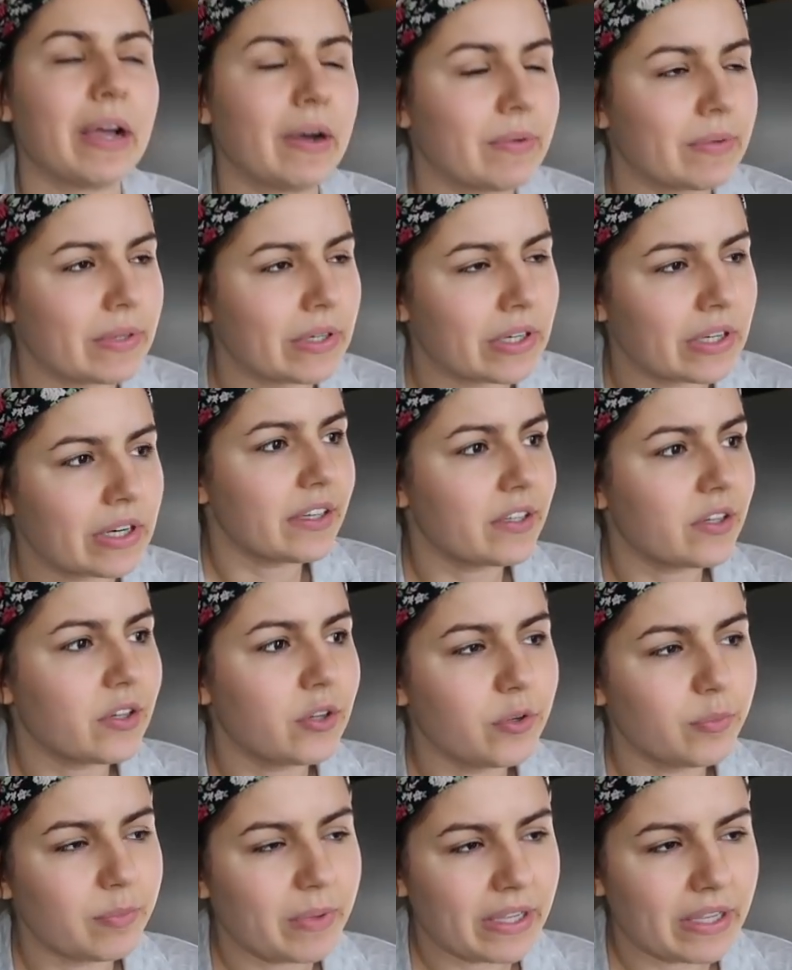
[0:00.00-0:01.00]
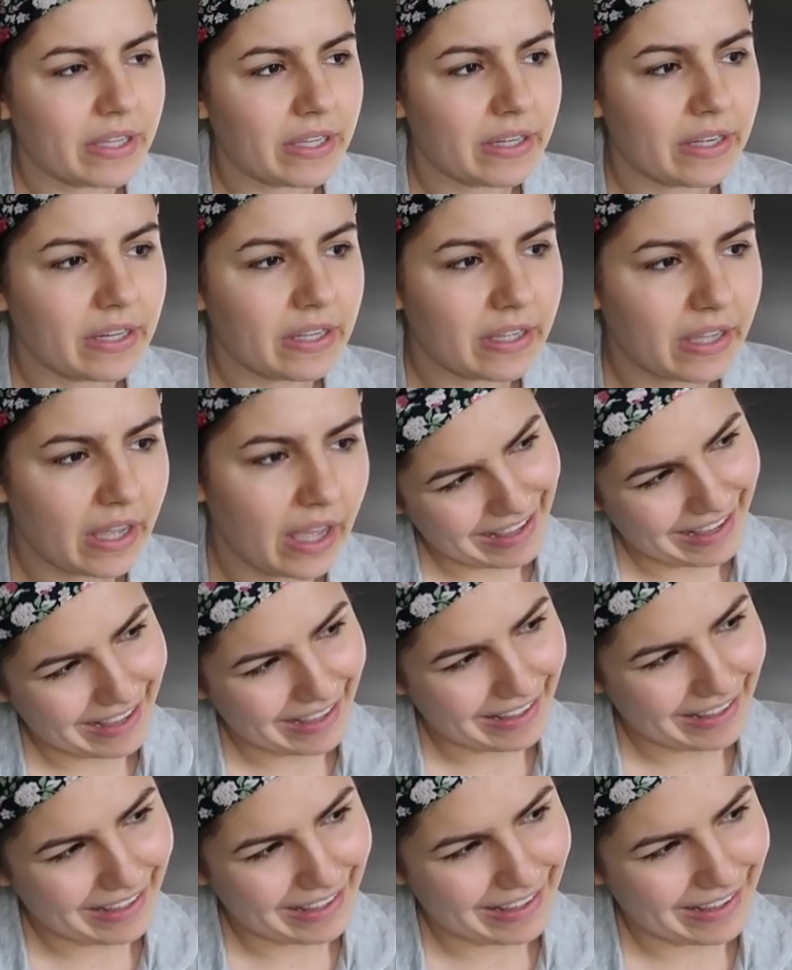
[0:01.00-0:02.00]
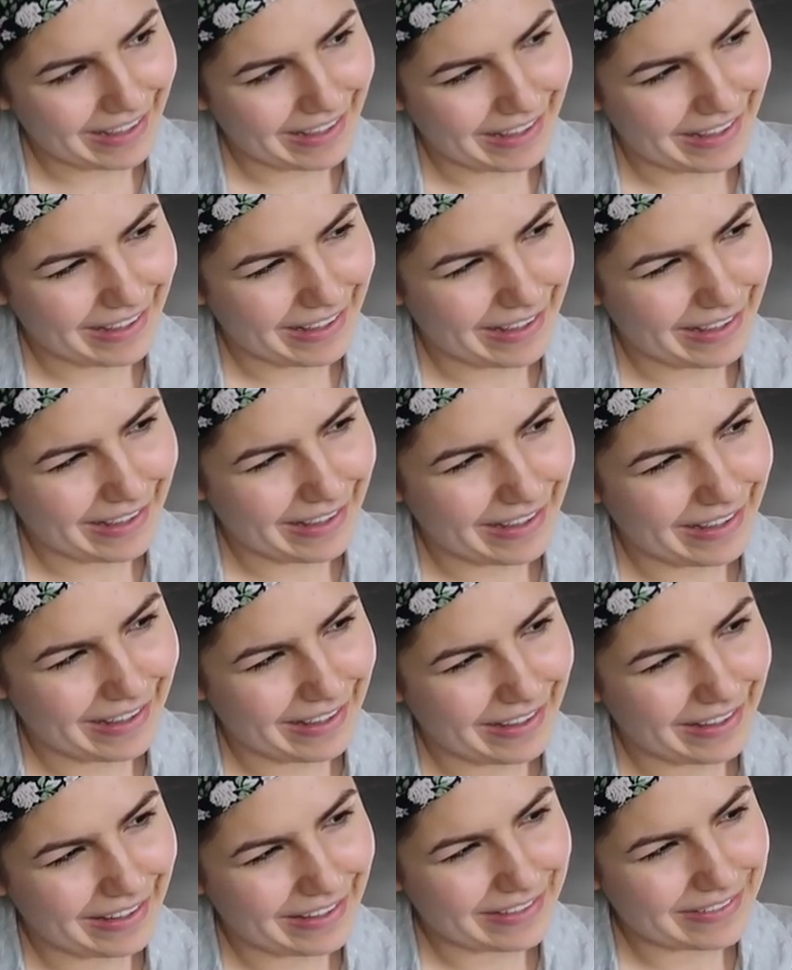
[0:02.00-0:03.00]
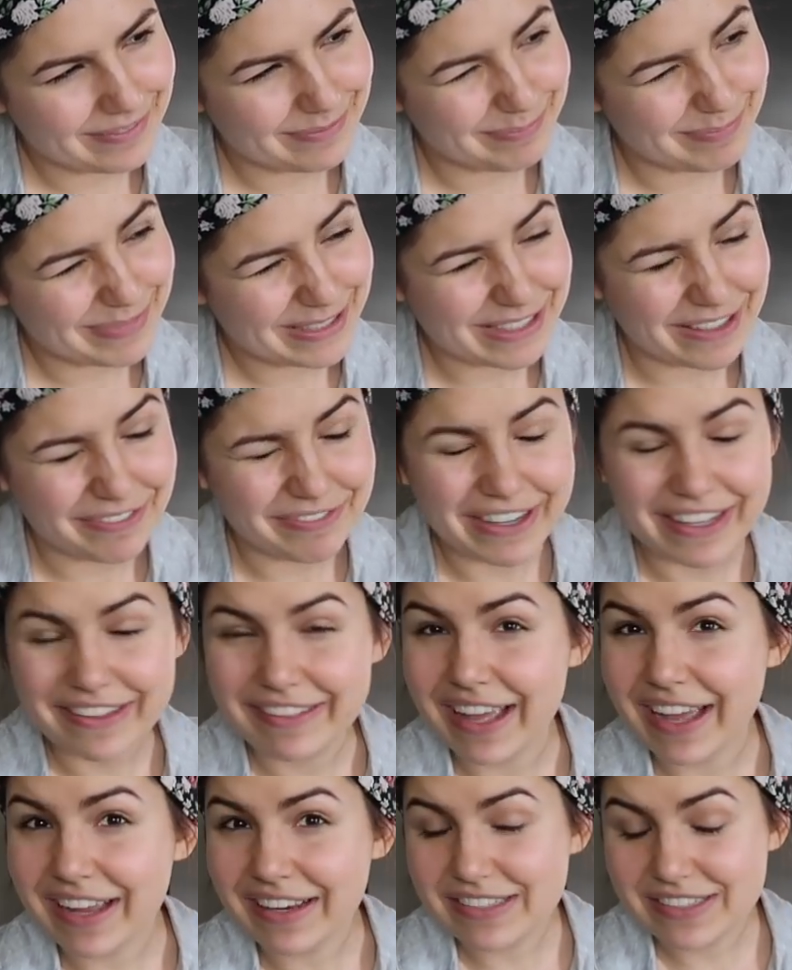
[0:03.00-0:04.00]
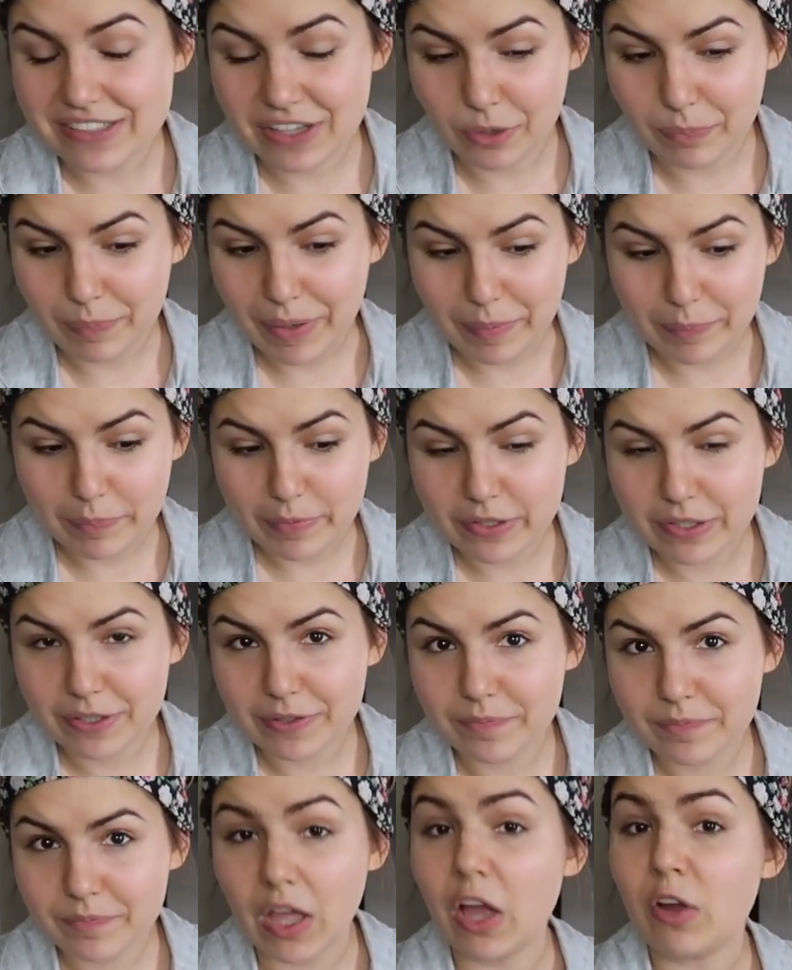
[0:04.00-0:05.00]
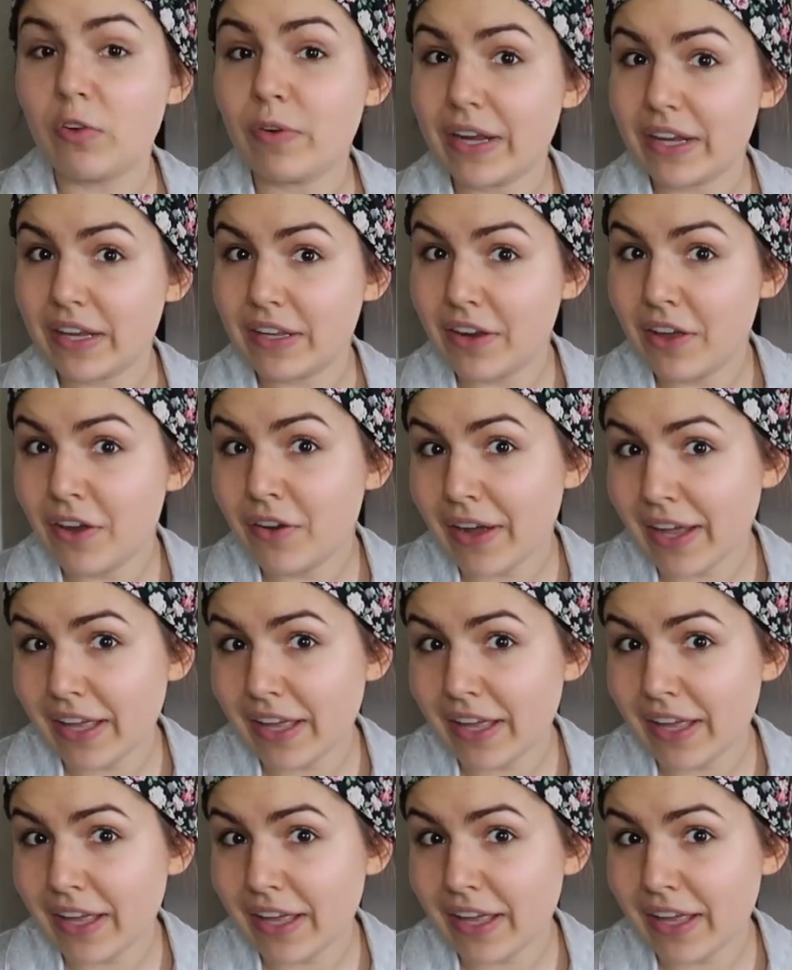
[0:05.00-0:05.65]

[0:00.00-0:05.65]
powder, cumin, stuff like that, salt, pepper, oregano.